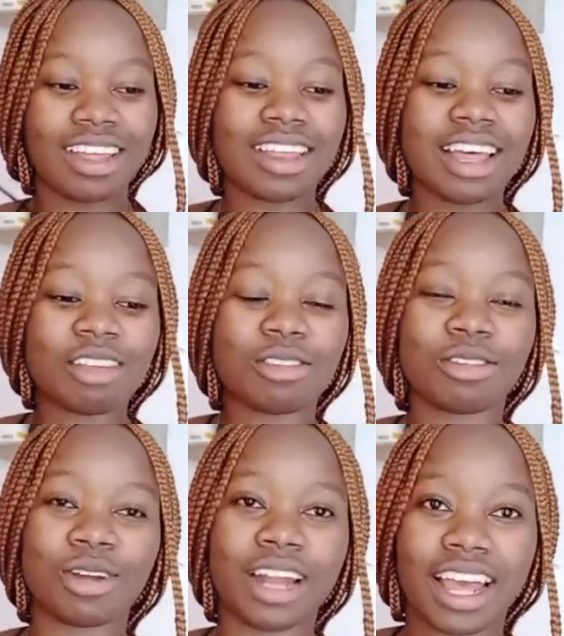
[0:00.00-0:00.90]
They're
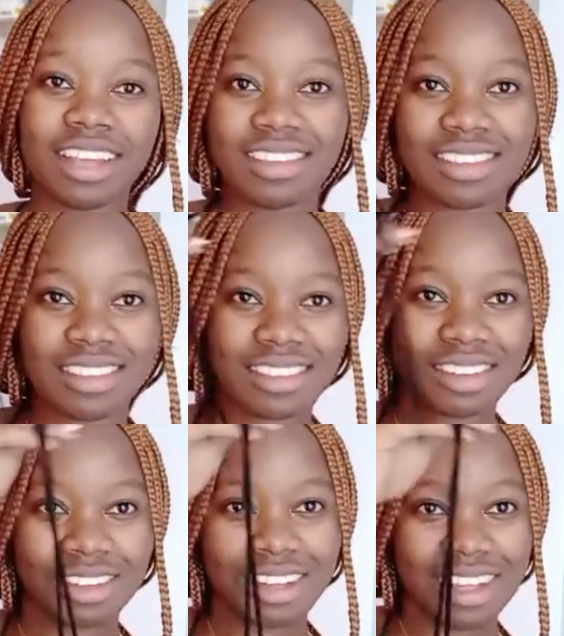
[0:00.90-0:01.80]
so nice.
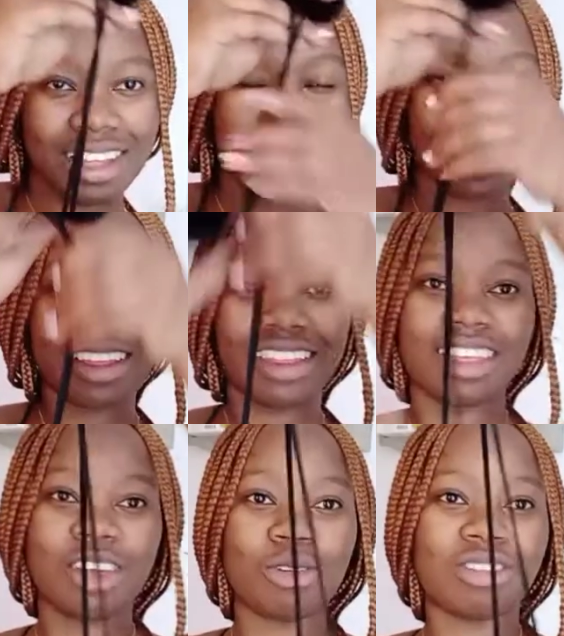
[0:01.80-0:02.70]

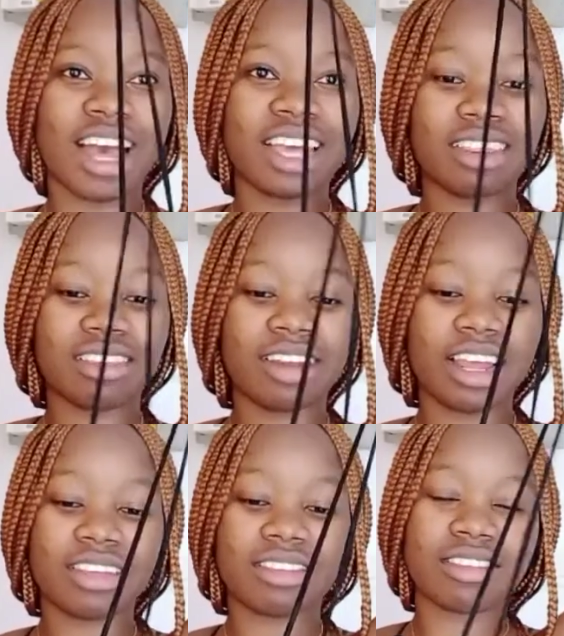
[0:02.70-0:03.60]
You tie this
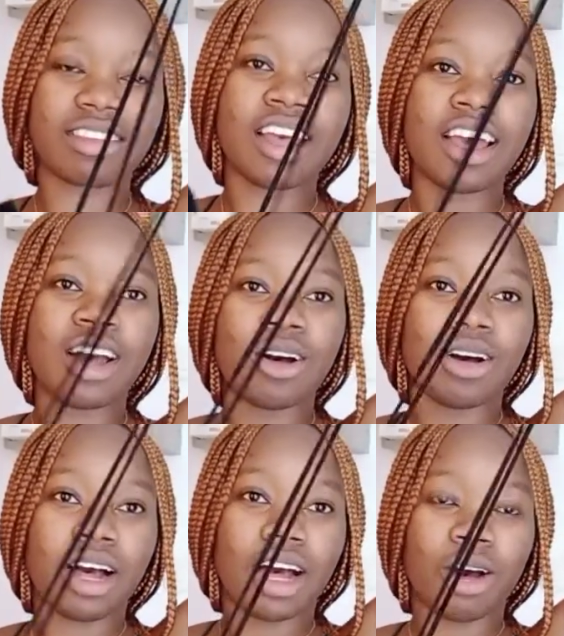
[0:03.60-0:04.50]
lace
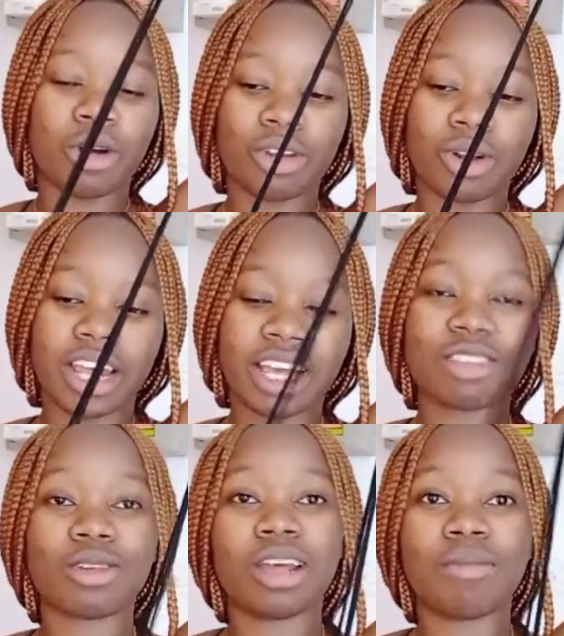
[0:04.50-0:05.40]
on your leg.
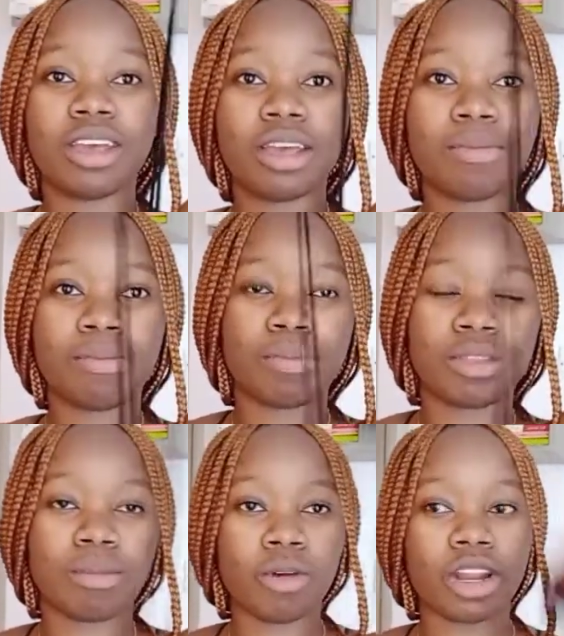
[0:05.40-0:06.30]
So let me
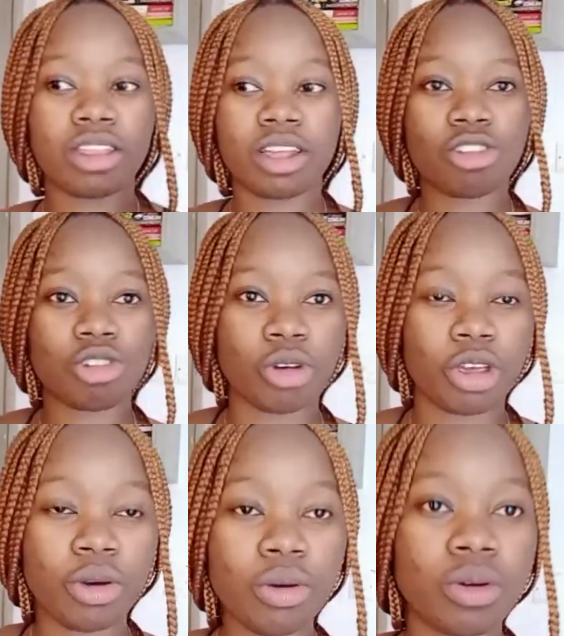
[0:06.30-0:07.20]
put them on and then show
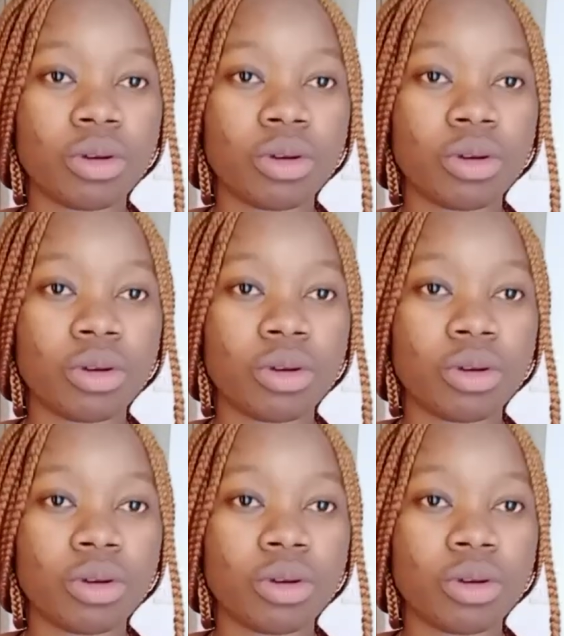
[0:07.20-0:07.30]
you.